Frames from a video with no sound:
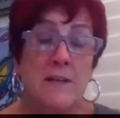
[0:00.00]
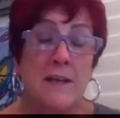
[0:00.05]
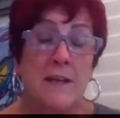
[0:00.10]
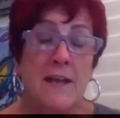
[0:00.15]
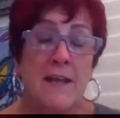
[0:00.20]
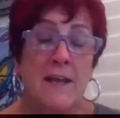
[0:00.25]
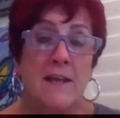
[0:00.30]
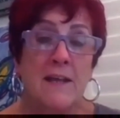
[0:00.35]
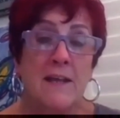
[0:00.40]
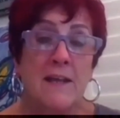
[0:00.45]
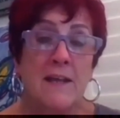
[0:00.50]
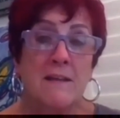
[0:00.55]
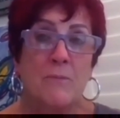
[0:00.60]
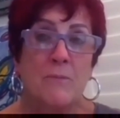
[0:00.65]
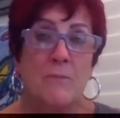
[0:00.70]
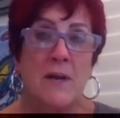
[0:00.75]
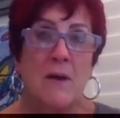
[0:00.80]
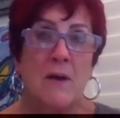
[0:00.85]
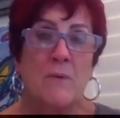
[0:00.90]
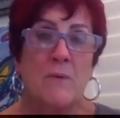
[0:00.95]
And when
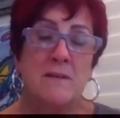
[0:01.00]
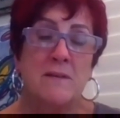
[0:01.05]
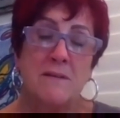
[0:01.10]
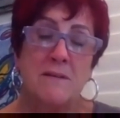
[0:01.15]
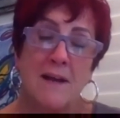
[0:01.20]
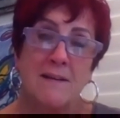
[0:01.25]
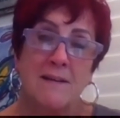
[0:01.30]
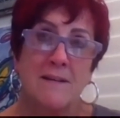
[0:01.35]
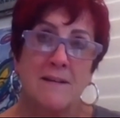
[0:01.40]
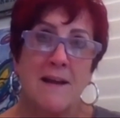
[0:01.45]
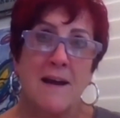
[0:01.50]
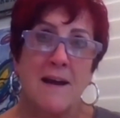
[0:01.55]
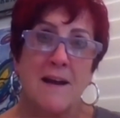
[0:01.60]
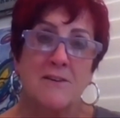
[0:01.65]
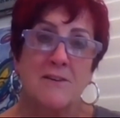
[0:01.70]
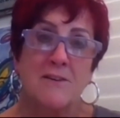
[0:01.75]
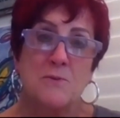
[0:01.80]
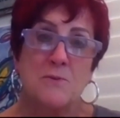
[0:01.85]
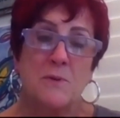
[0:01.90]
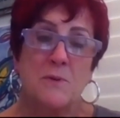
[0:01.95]
I went to Dr. Nair
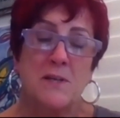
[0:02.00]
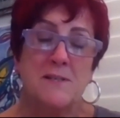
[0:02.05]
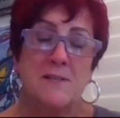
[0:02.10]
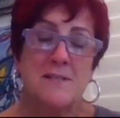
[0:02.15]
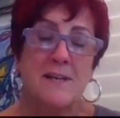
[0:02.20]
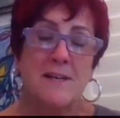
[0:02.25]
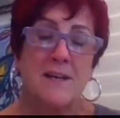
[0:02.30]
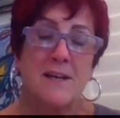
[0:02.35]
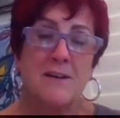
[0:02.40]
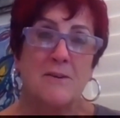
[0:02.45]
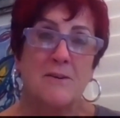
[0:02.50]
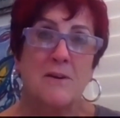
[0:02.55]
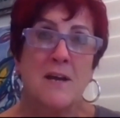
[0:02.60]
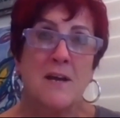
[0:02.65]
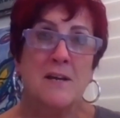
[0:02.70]
2 weeks ago,